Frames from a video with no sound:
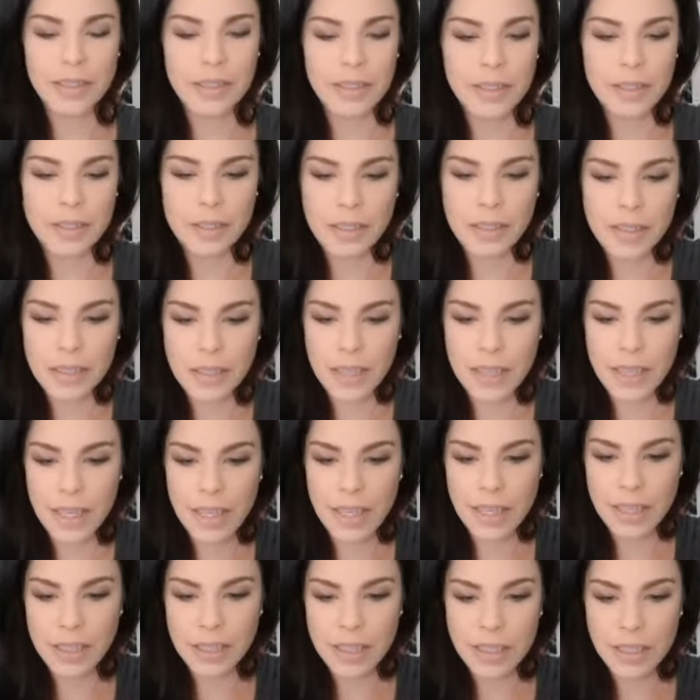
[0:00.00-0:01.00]
Let's
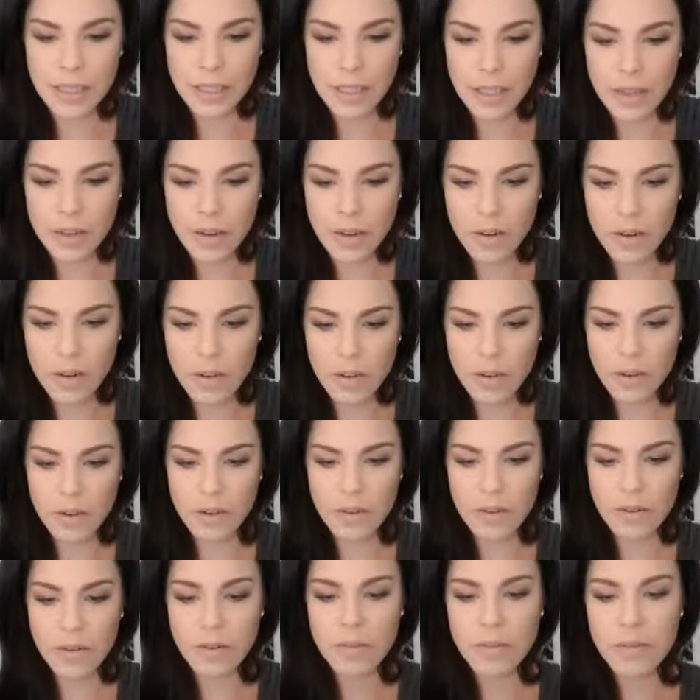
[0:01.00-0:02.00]
see.
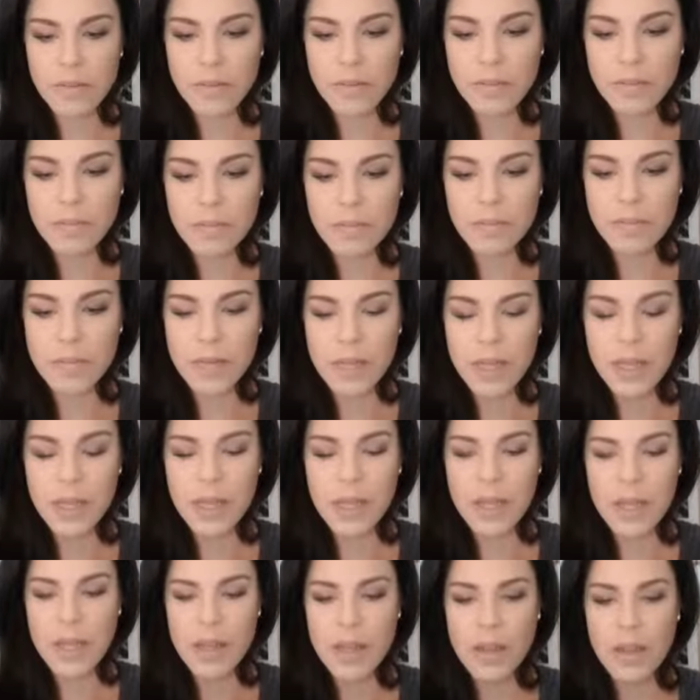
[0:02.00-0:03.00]
So
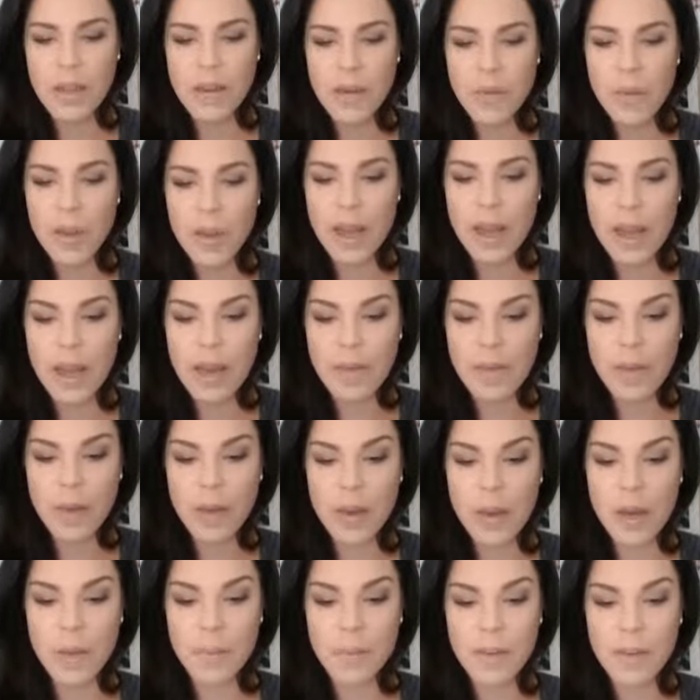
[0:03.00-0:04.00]
we have a
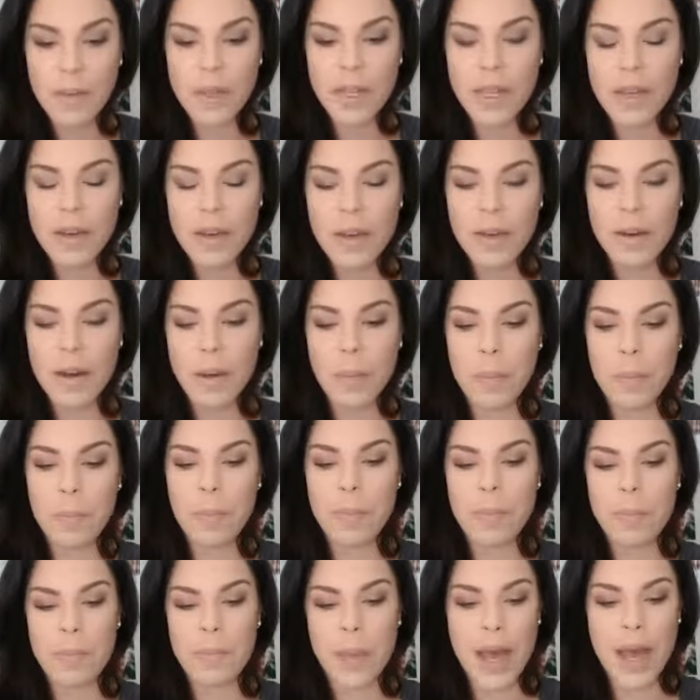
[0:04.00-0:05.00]
couple that are
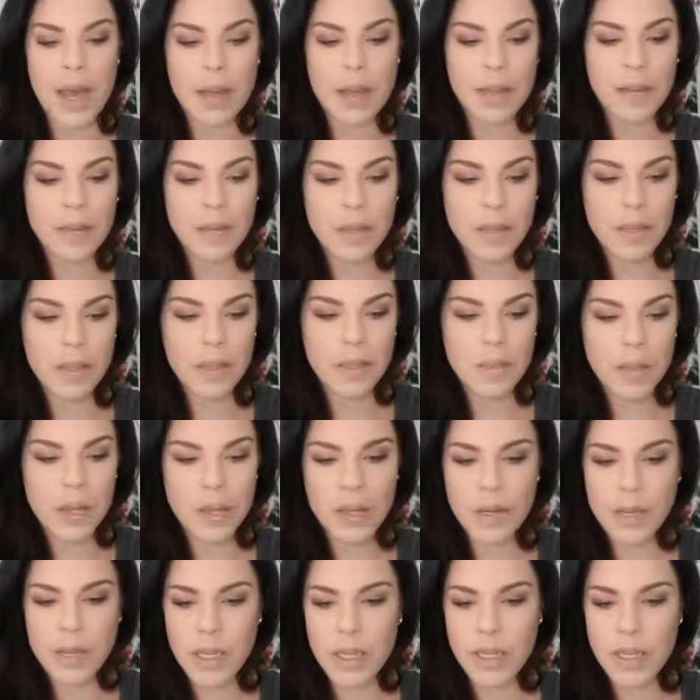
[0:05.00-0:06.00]
back on the
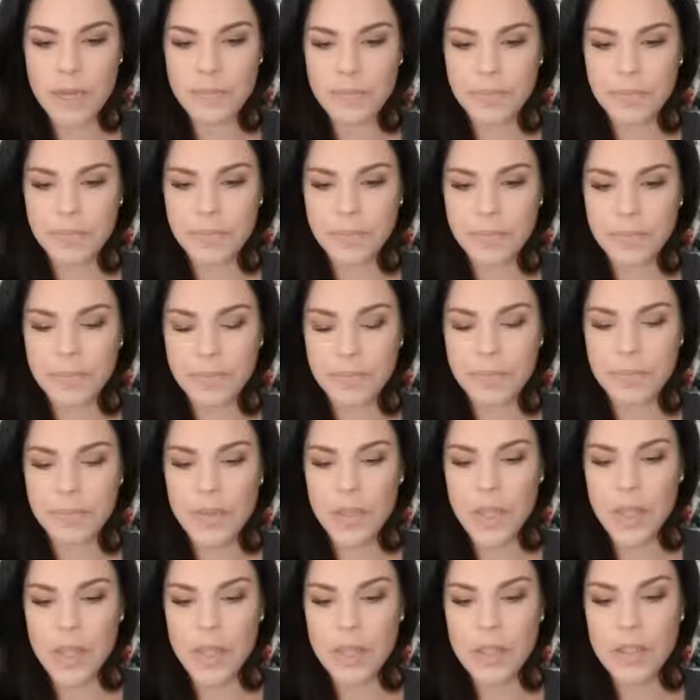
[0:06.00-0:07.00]
market.
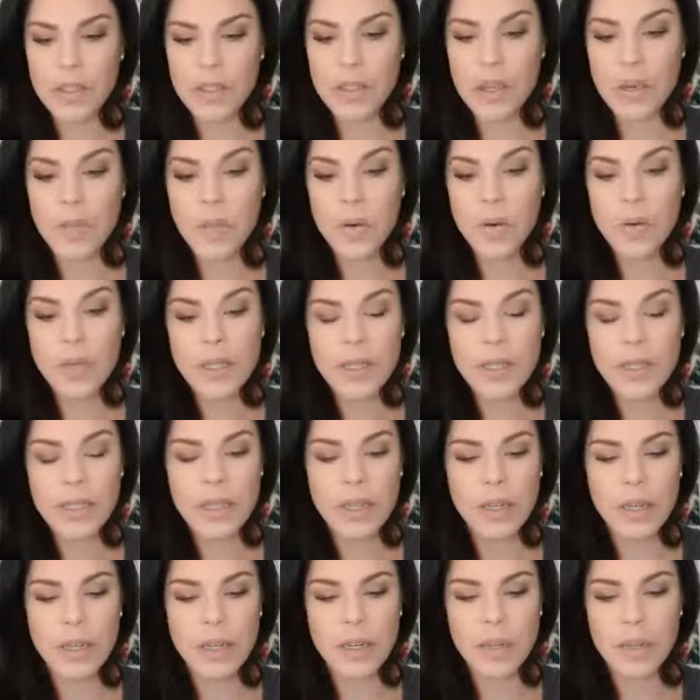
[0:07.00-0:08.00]
So I'm always
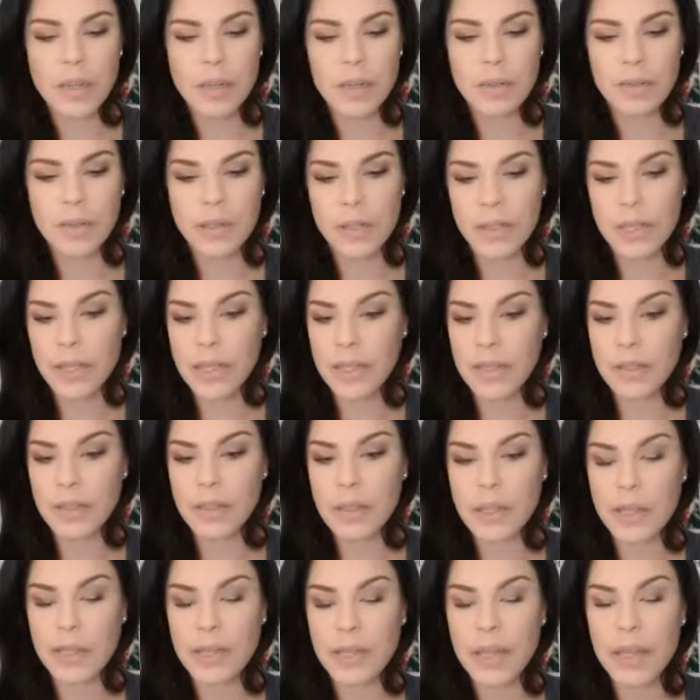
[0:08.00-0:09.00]
curious with these.
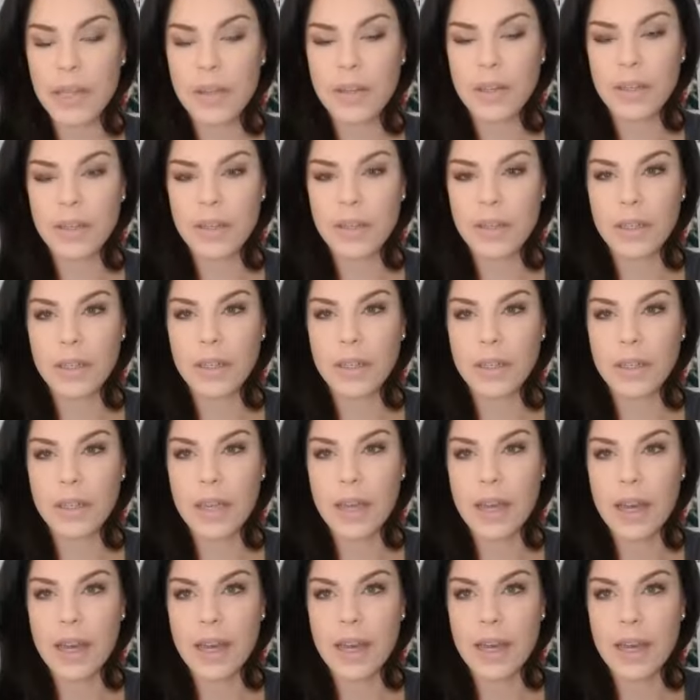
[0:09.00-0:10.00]
Like they could
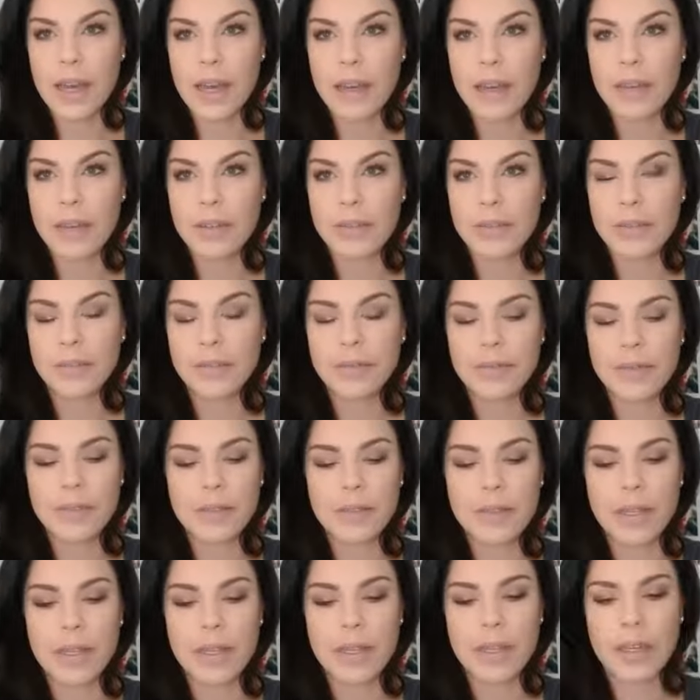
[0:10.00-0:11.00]
have,
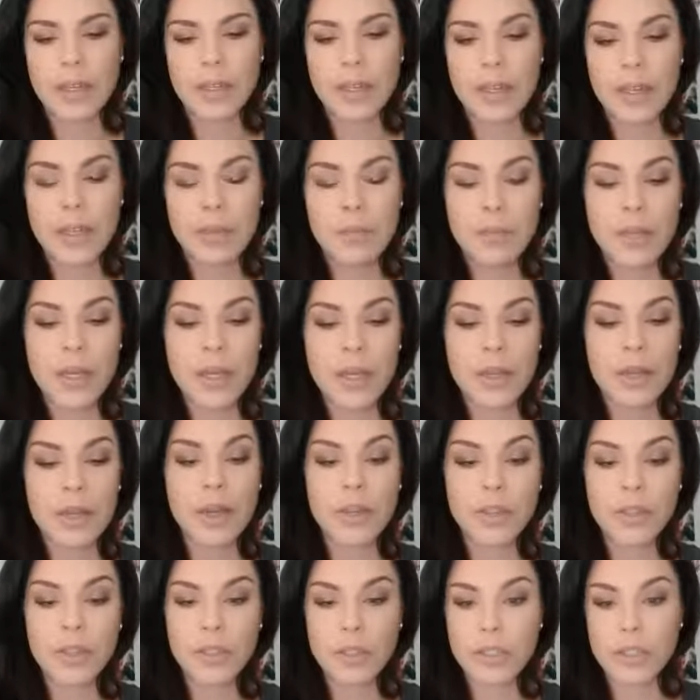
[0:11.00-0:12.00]
they could be an
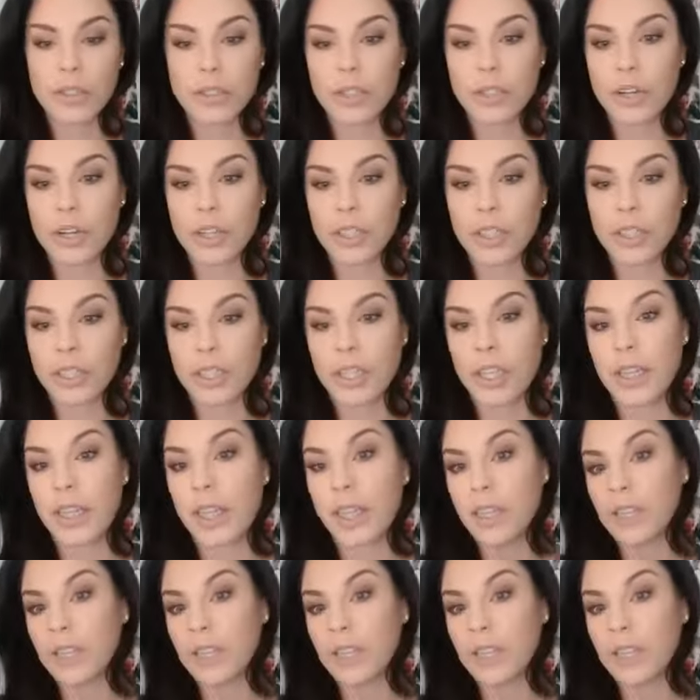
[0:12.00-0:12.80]
under construction and they